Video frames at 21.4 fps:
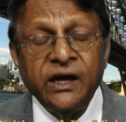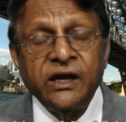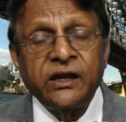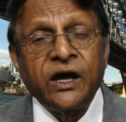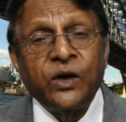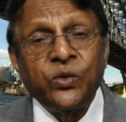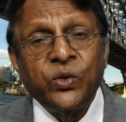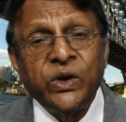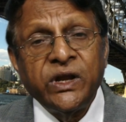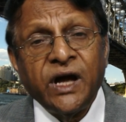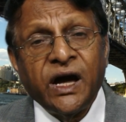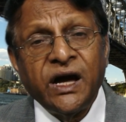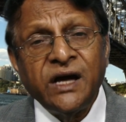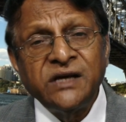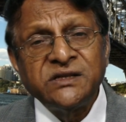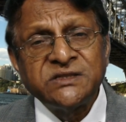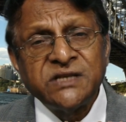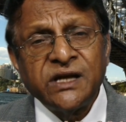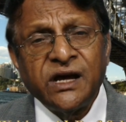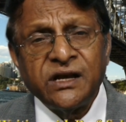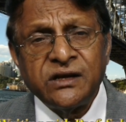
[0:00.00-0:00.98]
Now, when I
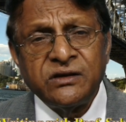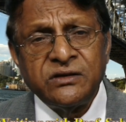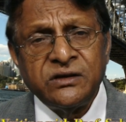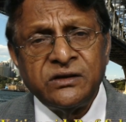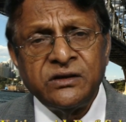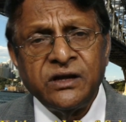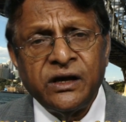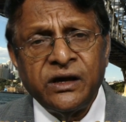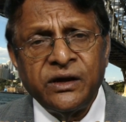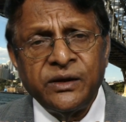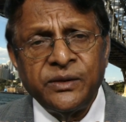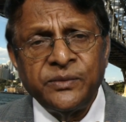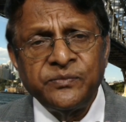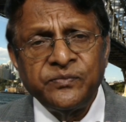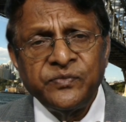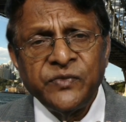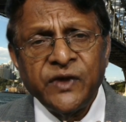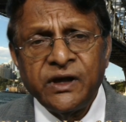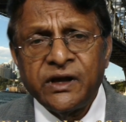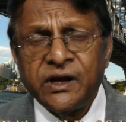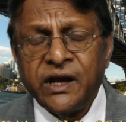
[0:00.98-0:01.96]
started
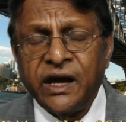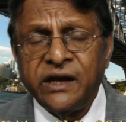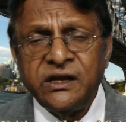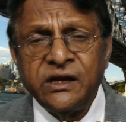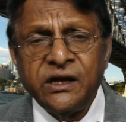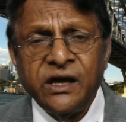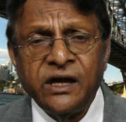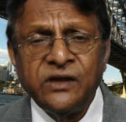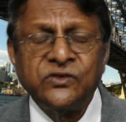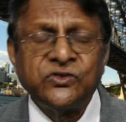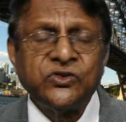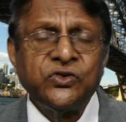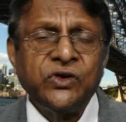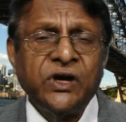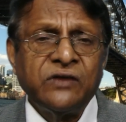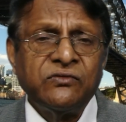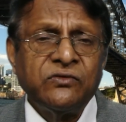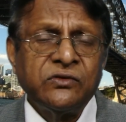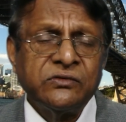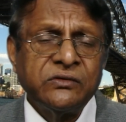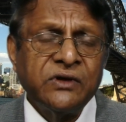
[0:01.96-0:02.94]
writing, I used to
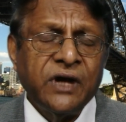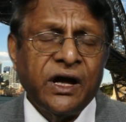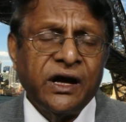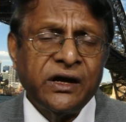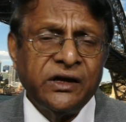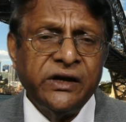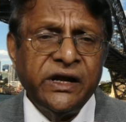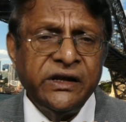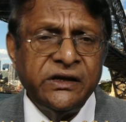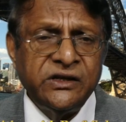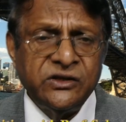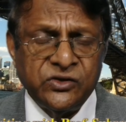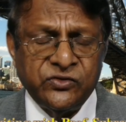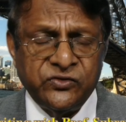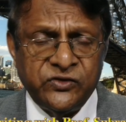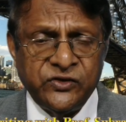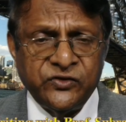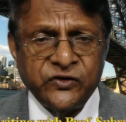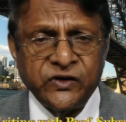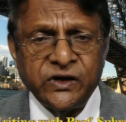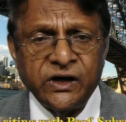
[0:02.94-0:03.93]
have a great deal
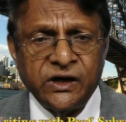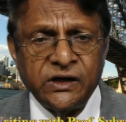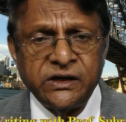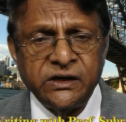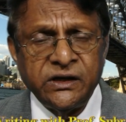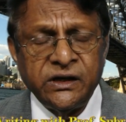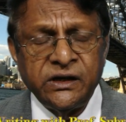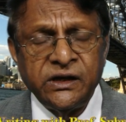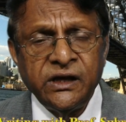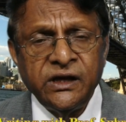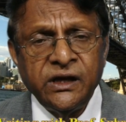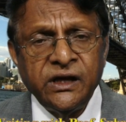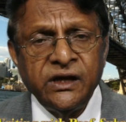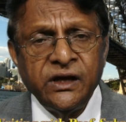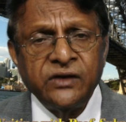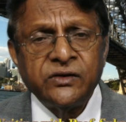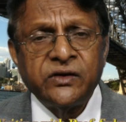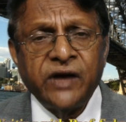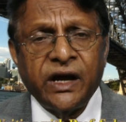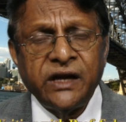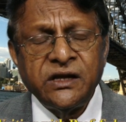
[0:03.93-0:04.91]
of difficulty
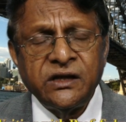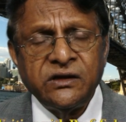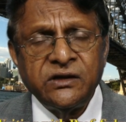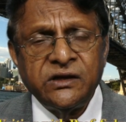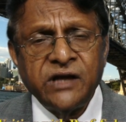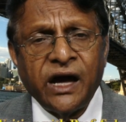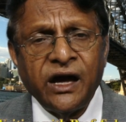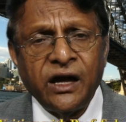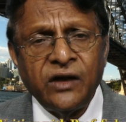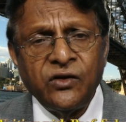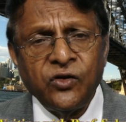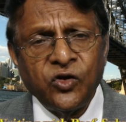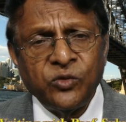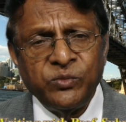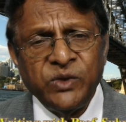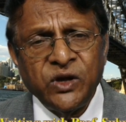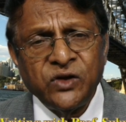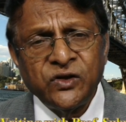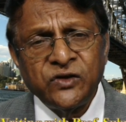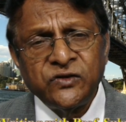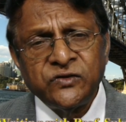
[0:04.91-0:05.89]
writing dialogue
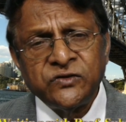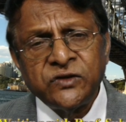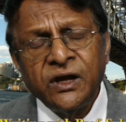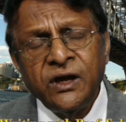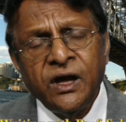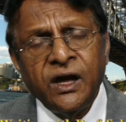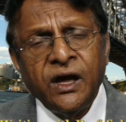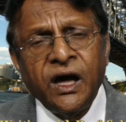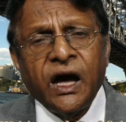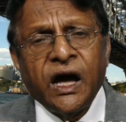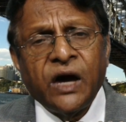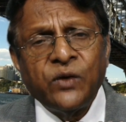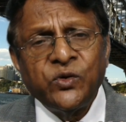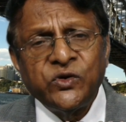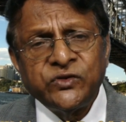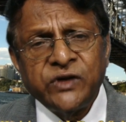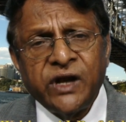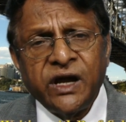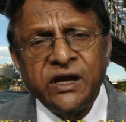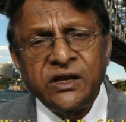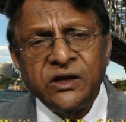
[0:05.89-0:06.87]
because I
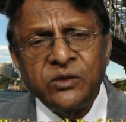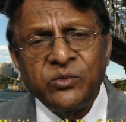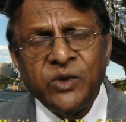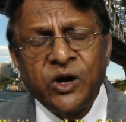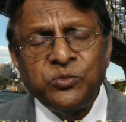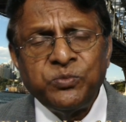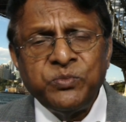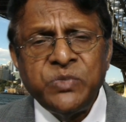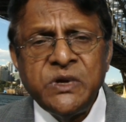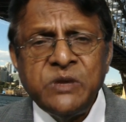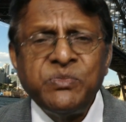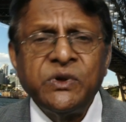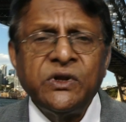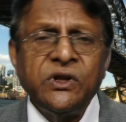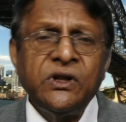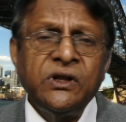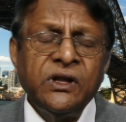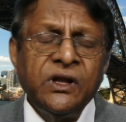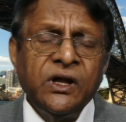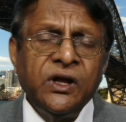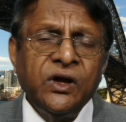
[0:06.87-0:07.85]
was writing about
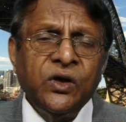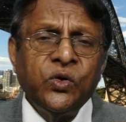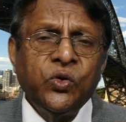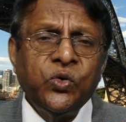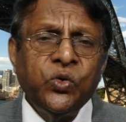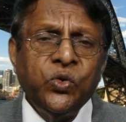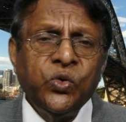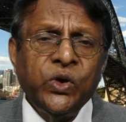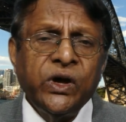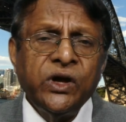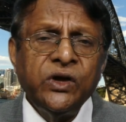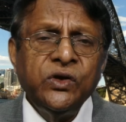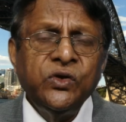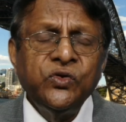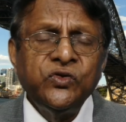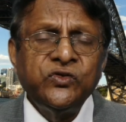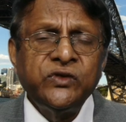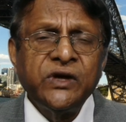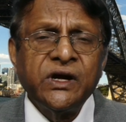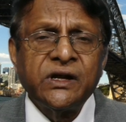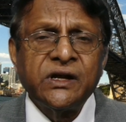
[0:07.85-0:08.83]
people who were
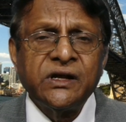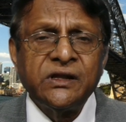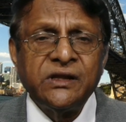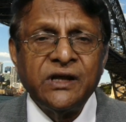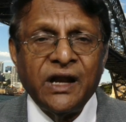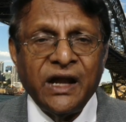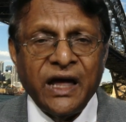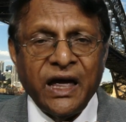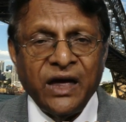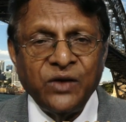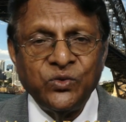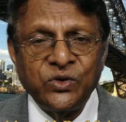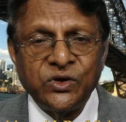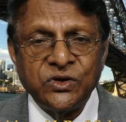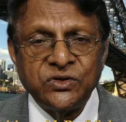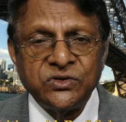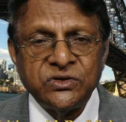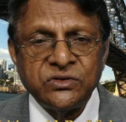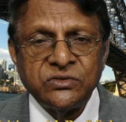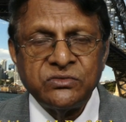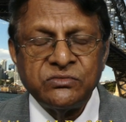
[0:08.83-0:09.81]
using another
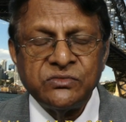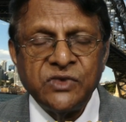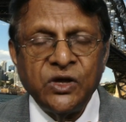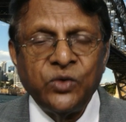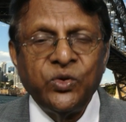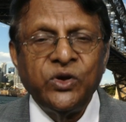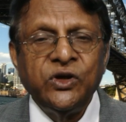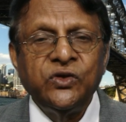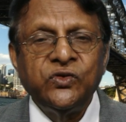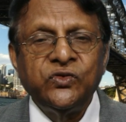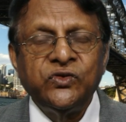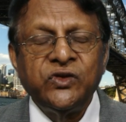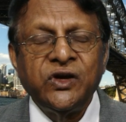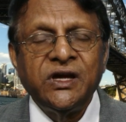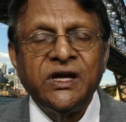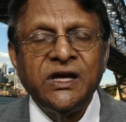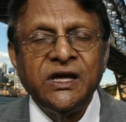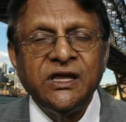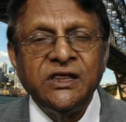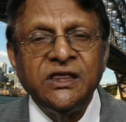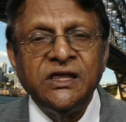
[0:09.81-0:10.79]
language. They were using
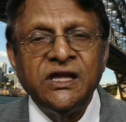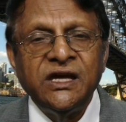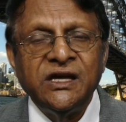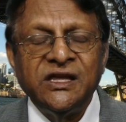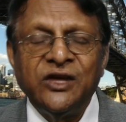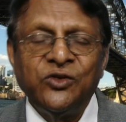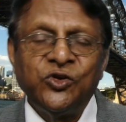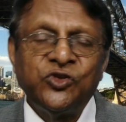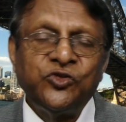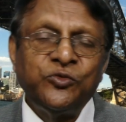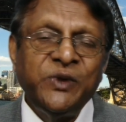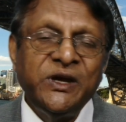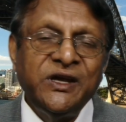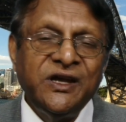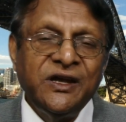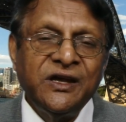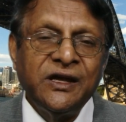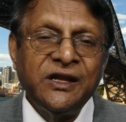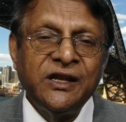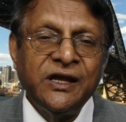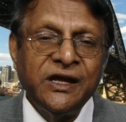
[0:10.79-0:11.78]
Hindi, they were
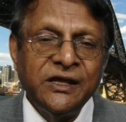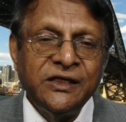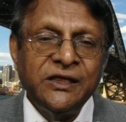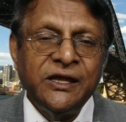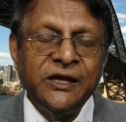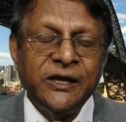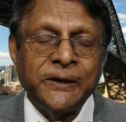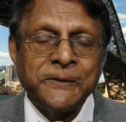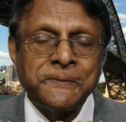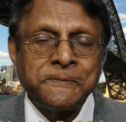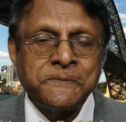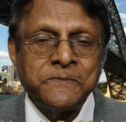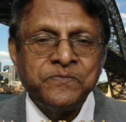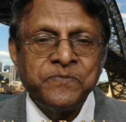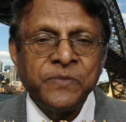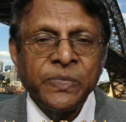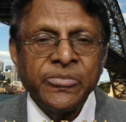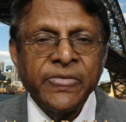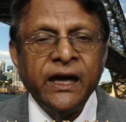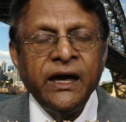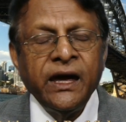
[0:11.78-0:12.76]
speaking in Hindi.
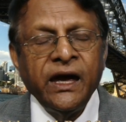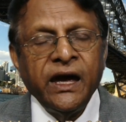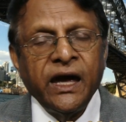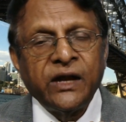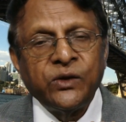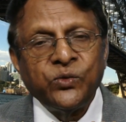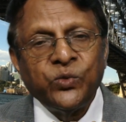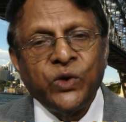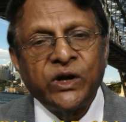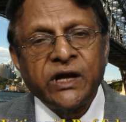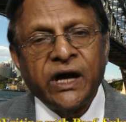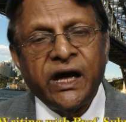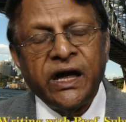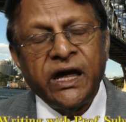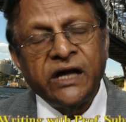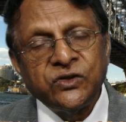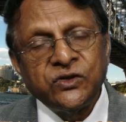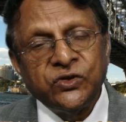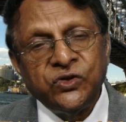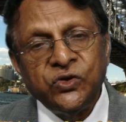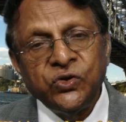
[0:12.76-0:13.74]
And what I
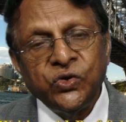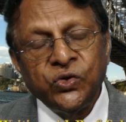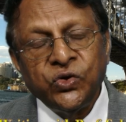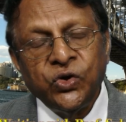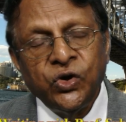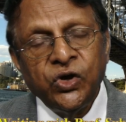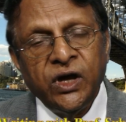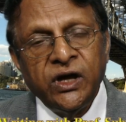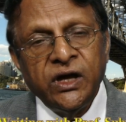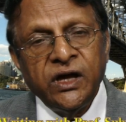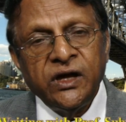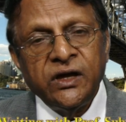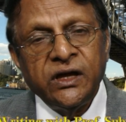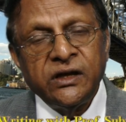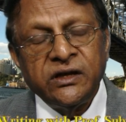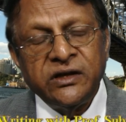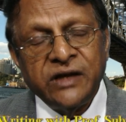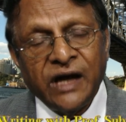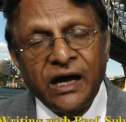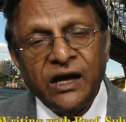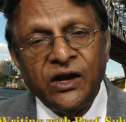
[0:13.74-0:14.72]
to do
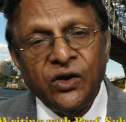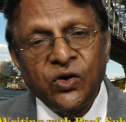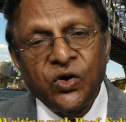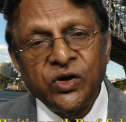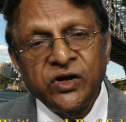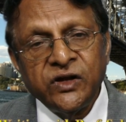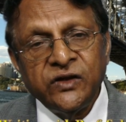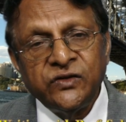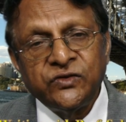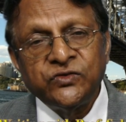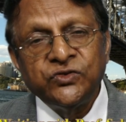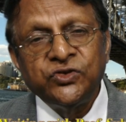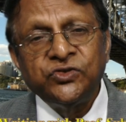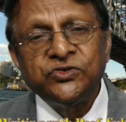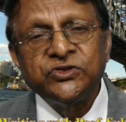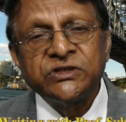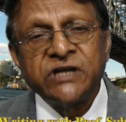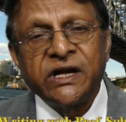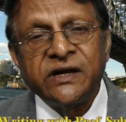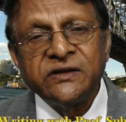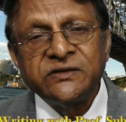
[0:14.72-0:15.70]
in dialogue is to
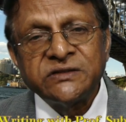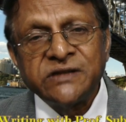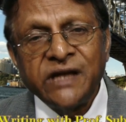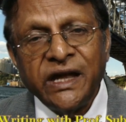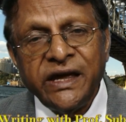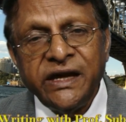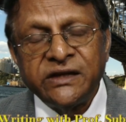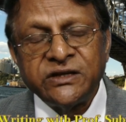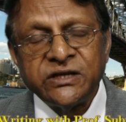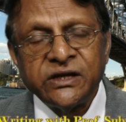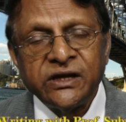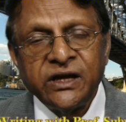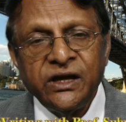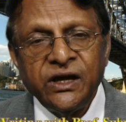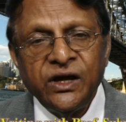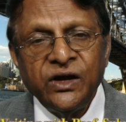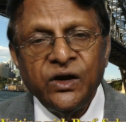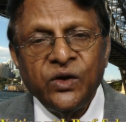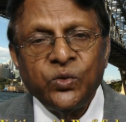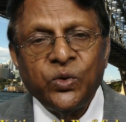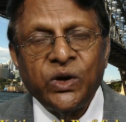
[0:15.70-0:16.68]
translate
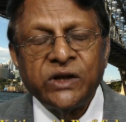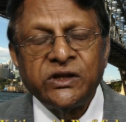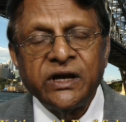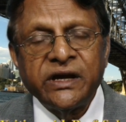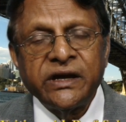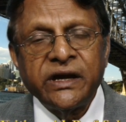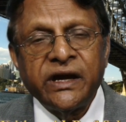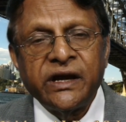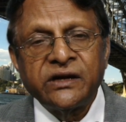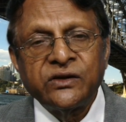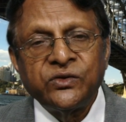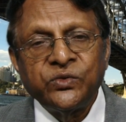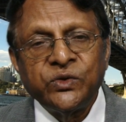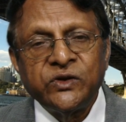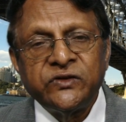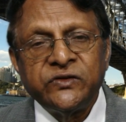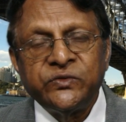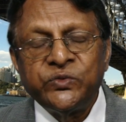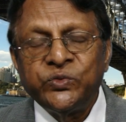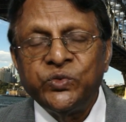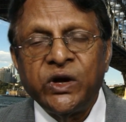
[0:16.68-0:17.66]
what the
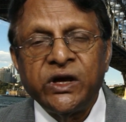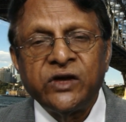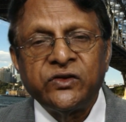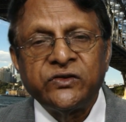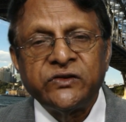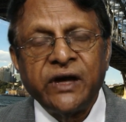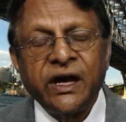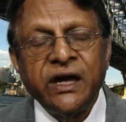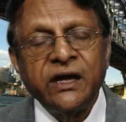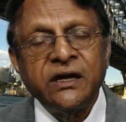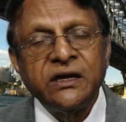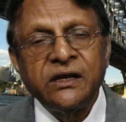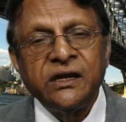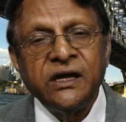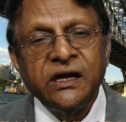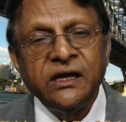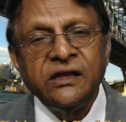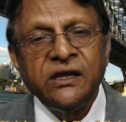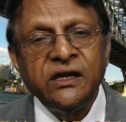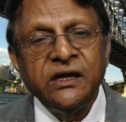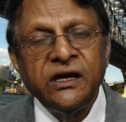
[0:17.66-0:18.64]
characters were saying in
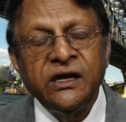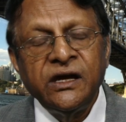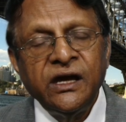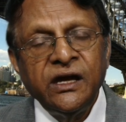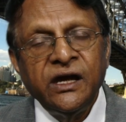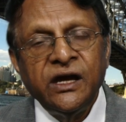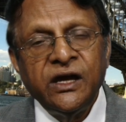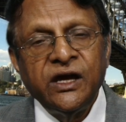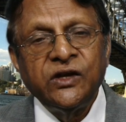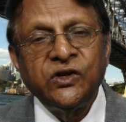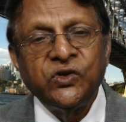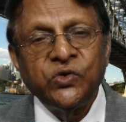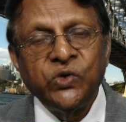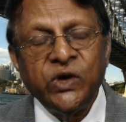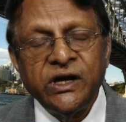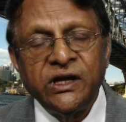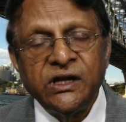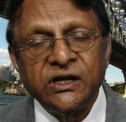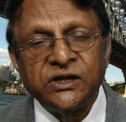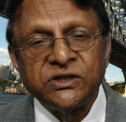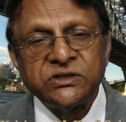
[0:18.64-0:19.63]
Hindi into
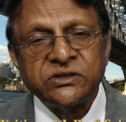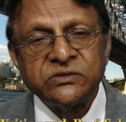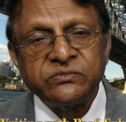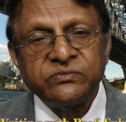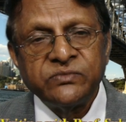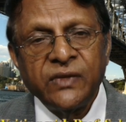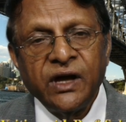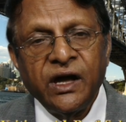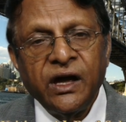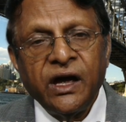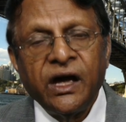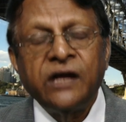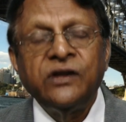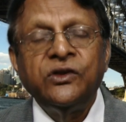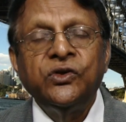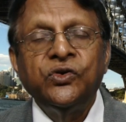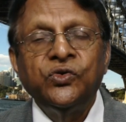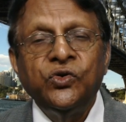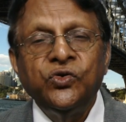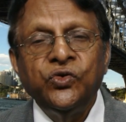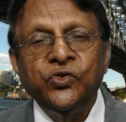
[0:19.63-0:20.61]
English. And
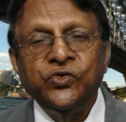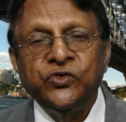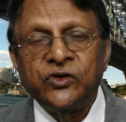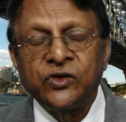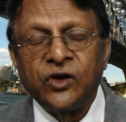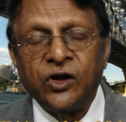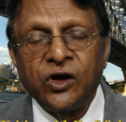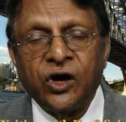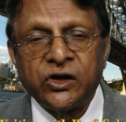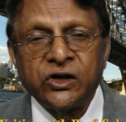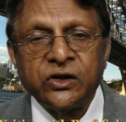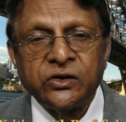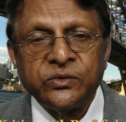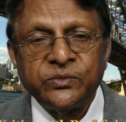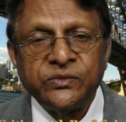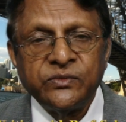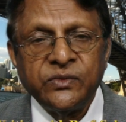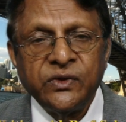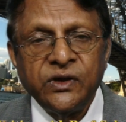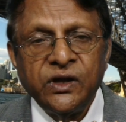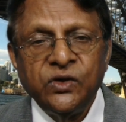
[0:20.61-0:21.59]
you lose a lot.
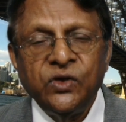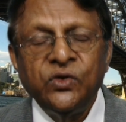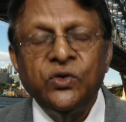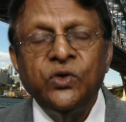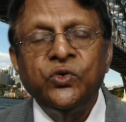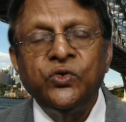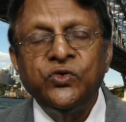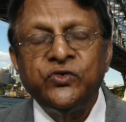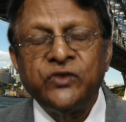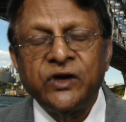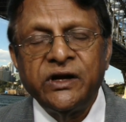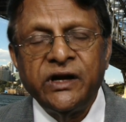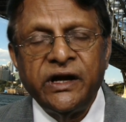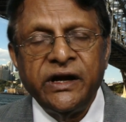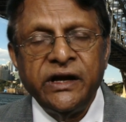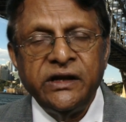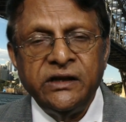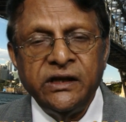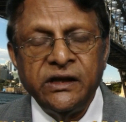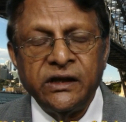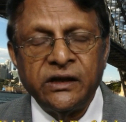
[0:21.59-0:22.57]
You lose a
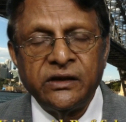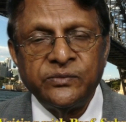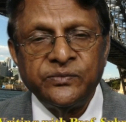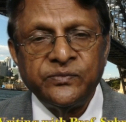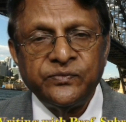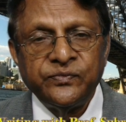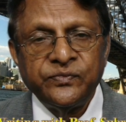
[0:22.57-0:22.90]
great deal.